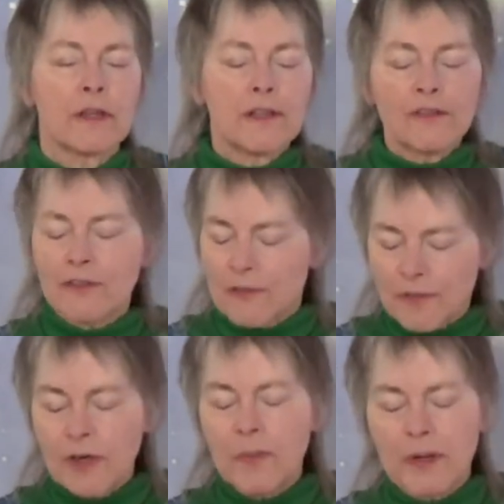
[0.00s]
This is a
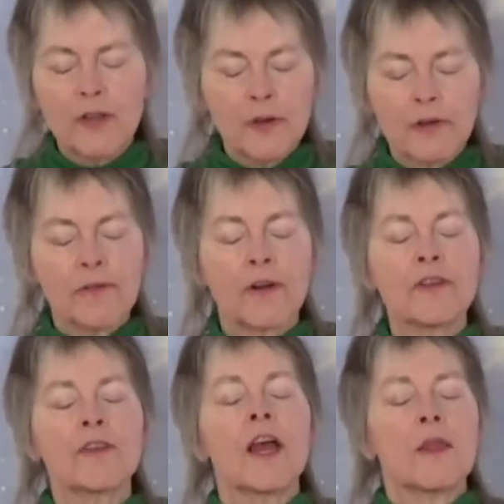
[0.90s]
free will
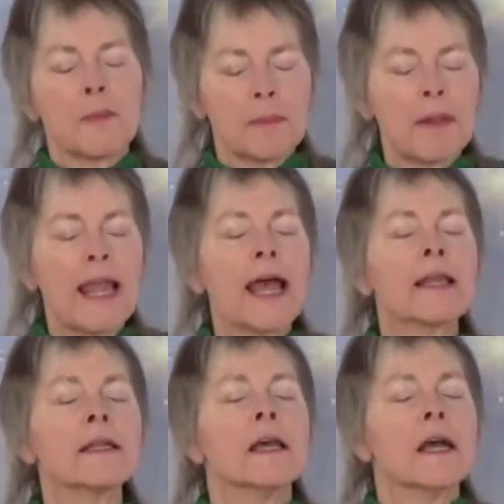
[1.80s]
universe. The
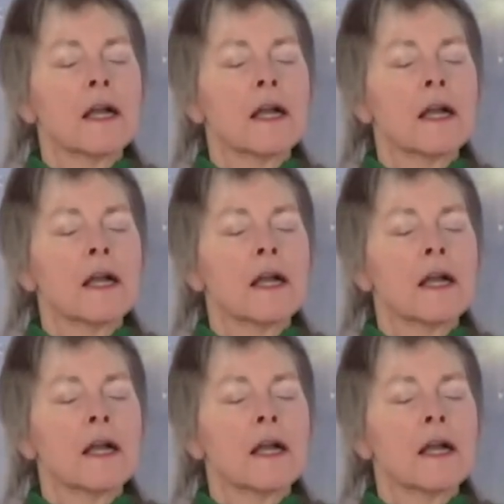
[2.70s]
plan